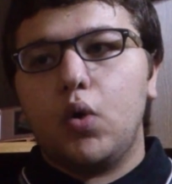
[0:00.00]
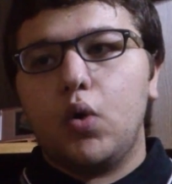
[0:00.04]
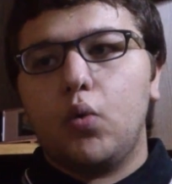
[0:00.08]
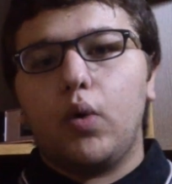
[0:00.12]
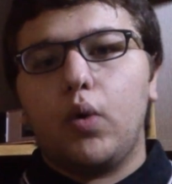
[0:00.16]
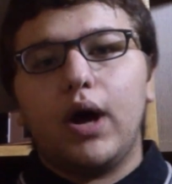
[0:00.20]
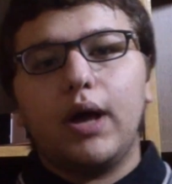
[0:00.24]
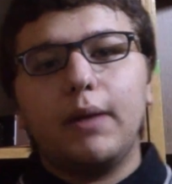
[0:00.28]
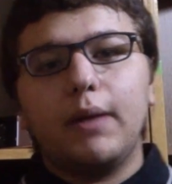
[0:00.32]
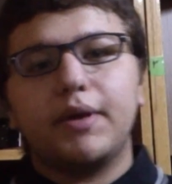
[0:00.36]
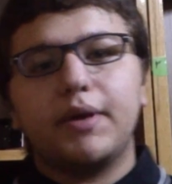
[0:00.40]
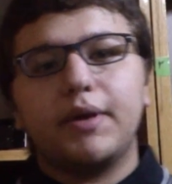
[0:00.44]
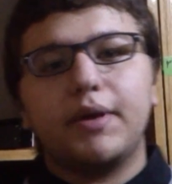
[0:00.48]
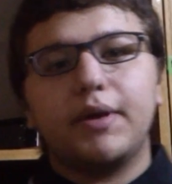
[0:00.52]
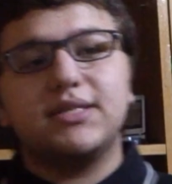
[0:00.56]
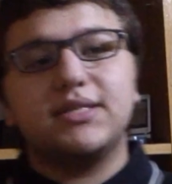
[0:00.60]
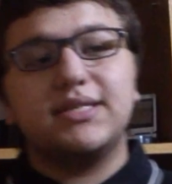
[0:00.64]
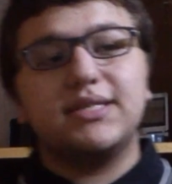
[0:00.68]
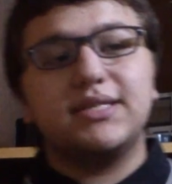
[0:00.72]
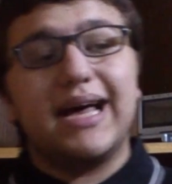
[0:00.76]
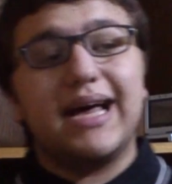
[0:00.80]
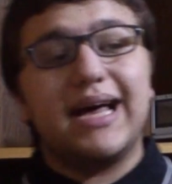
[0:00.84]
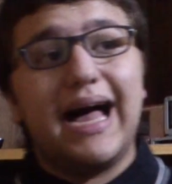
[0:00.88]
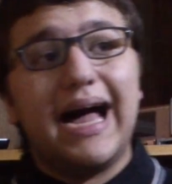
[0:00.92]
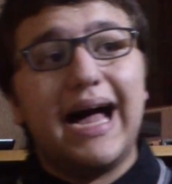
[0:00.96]
Why? Because
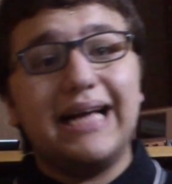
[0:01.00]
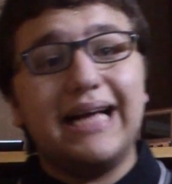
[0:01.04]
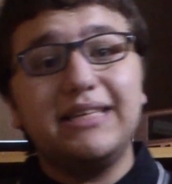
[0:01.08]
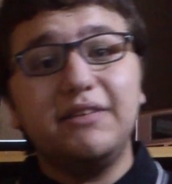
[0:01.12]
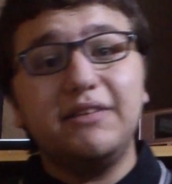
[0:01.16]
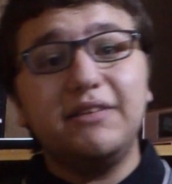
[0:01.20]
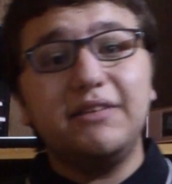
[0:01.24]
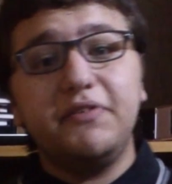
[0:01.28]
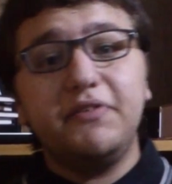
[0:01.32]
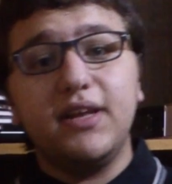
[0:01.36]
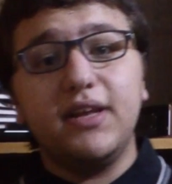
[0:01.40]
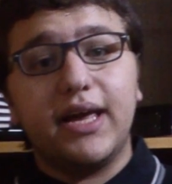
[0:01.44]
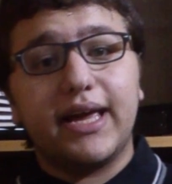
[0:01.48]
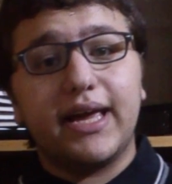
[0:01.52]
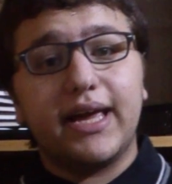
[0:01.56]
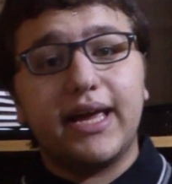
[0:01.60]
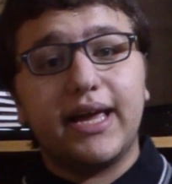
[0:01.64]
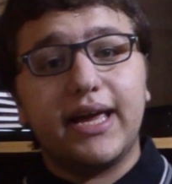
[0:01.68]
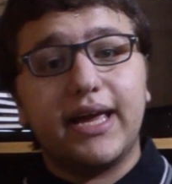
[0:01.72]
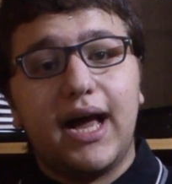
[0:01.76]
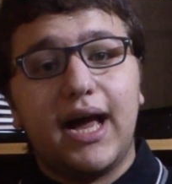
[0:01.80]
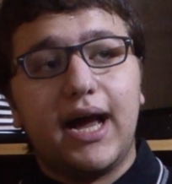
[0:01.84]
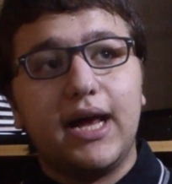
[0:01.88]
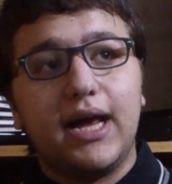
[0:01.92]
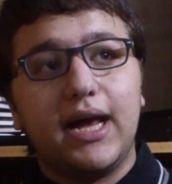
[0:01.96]
I didn't feel like
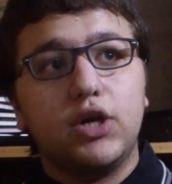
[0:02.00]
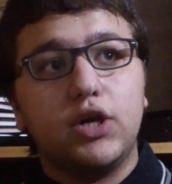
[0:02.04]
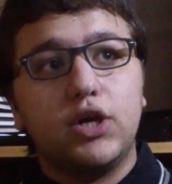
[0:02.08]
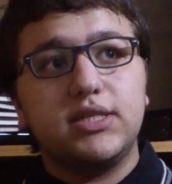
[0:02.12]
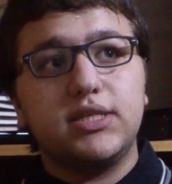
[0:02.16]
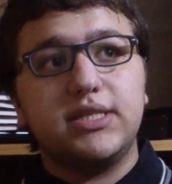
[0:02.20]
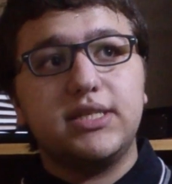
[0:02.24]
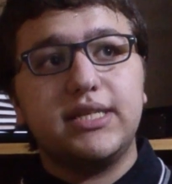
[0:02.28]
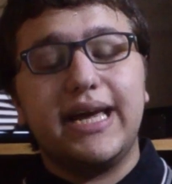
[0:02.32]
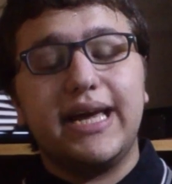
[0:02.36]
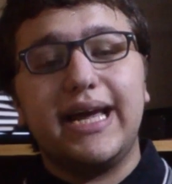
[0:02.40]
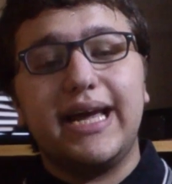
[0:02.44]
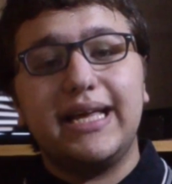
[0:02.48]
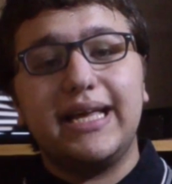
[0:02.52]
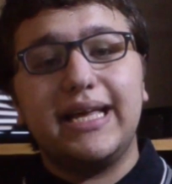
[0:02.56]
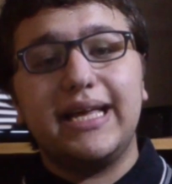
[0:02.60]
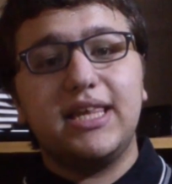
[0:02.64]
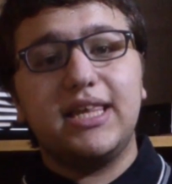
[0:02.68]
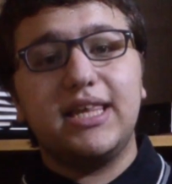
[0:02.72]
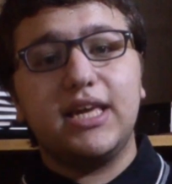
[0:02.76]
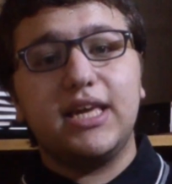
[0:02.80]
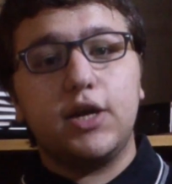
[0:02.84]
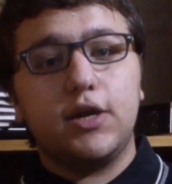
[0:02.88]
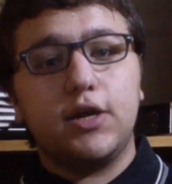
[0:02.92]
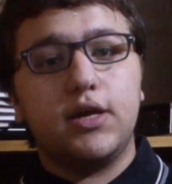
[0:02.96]
I learned
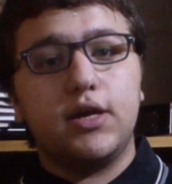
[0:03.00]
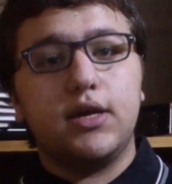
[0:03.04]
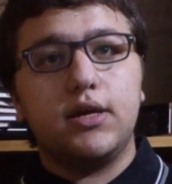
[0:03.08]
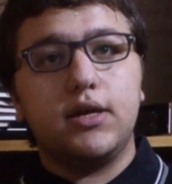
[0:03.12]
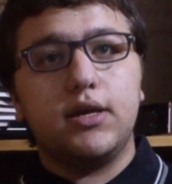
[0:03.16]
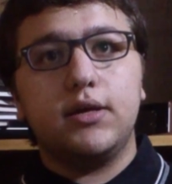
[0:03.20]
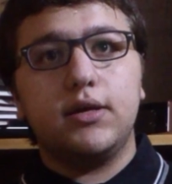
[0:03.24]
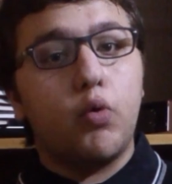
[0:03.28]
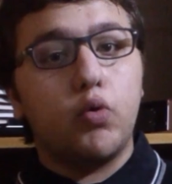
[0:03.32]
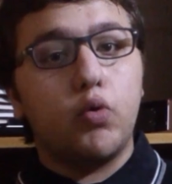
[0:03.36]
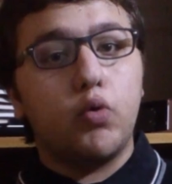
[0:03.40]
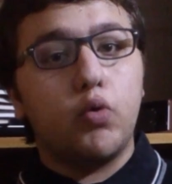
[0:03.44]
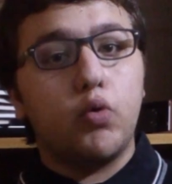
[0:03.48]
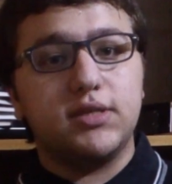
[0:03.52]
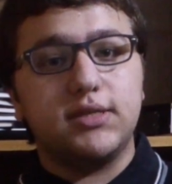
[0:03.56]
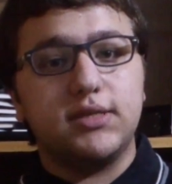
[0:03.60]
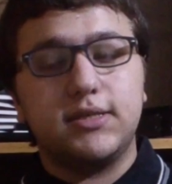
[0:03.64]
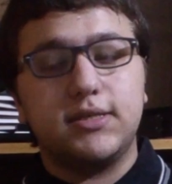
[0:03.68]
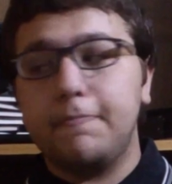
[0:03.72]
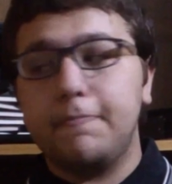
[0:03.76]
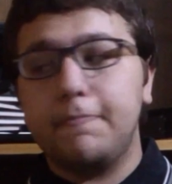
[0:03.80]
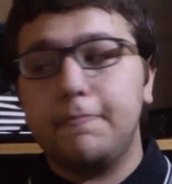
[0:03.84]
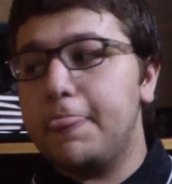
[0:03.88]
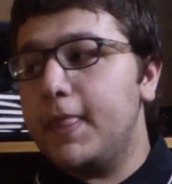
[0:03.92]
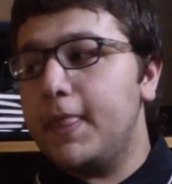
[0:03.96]
anything important.
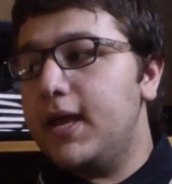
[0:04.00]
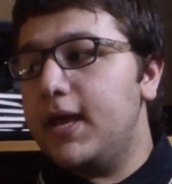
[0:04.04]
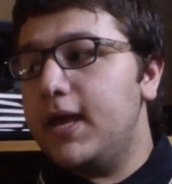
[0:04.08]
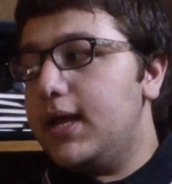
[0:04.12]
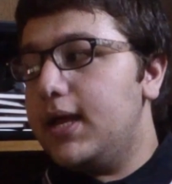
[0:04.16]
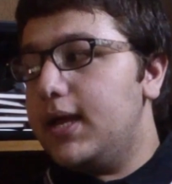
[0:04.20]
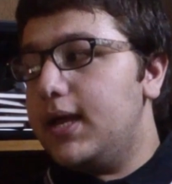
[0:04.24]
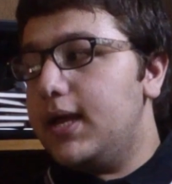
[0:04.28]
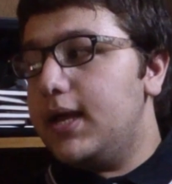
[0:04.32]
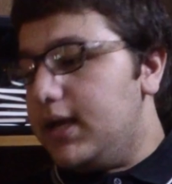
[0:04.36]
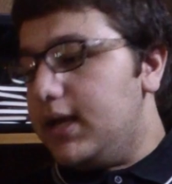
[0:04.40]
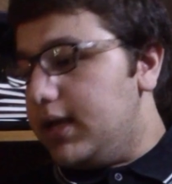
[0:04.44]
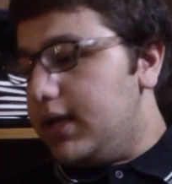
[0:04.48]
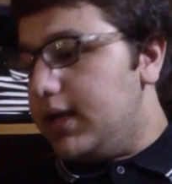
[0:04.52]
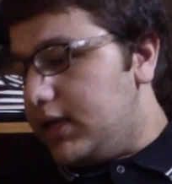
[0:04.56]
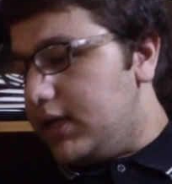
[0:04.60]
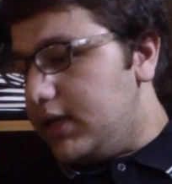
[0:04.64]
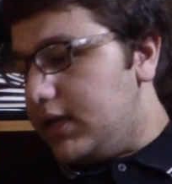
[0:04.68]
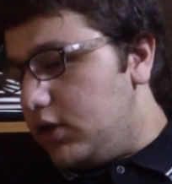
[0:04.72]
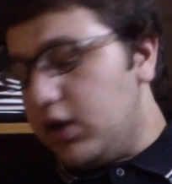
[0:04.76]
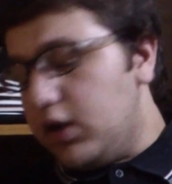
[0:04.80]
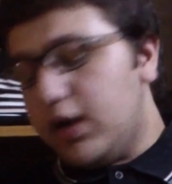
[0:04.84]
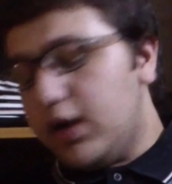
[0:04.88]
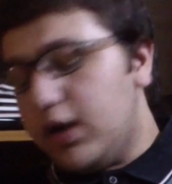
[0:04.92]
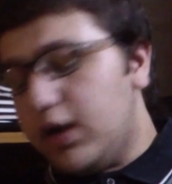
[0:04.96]

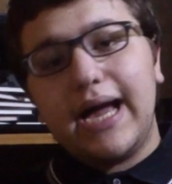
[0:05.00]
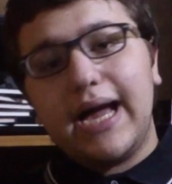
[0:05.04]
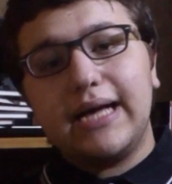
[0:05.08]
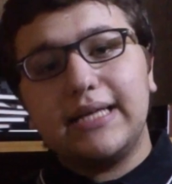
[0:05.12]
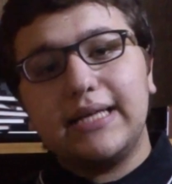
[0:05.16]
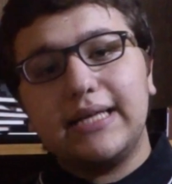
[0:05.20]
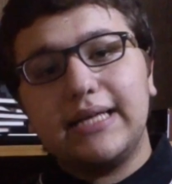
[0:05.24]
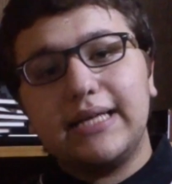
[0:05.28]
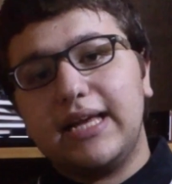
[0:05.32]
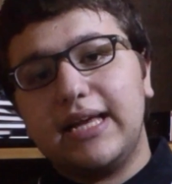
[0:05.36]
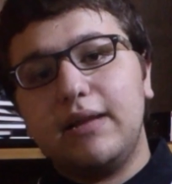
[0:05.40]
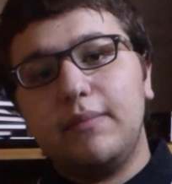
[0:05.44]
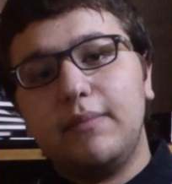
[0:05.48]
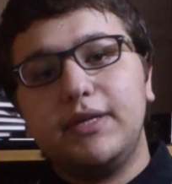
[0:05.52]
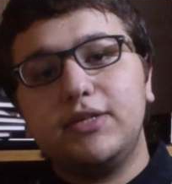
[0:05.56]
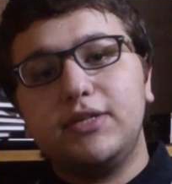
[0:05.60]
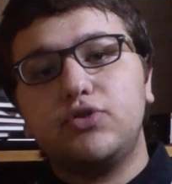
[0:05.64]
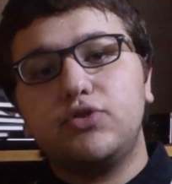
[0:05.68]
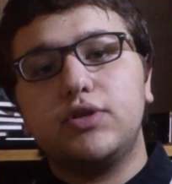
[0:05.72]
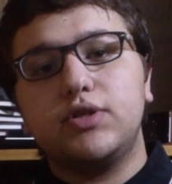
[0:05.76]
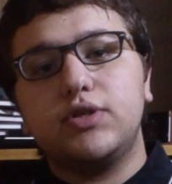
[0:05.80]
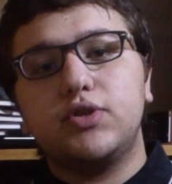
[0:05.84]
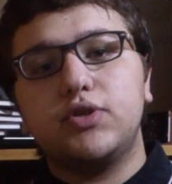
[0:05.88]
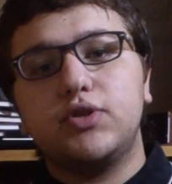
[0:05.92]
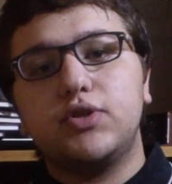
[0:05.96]
You look at
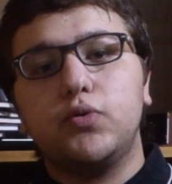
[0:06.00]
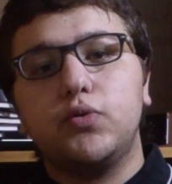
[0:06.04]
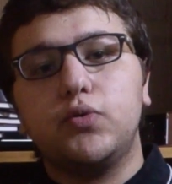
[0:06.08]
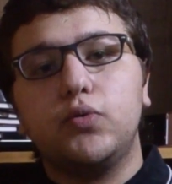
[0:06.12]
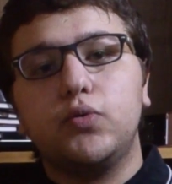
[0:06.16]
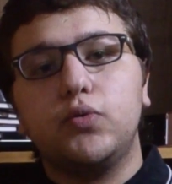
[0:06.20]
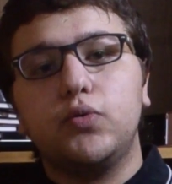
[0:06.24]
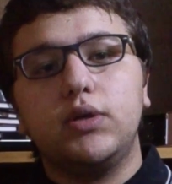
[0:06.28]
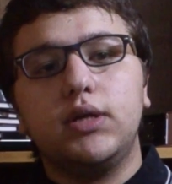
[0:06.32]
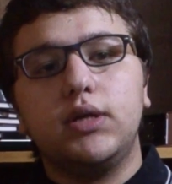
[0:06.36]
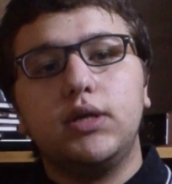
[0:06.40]
elementary school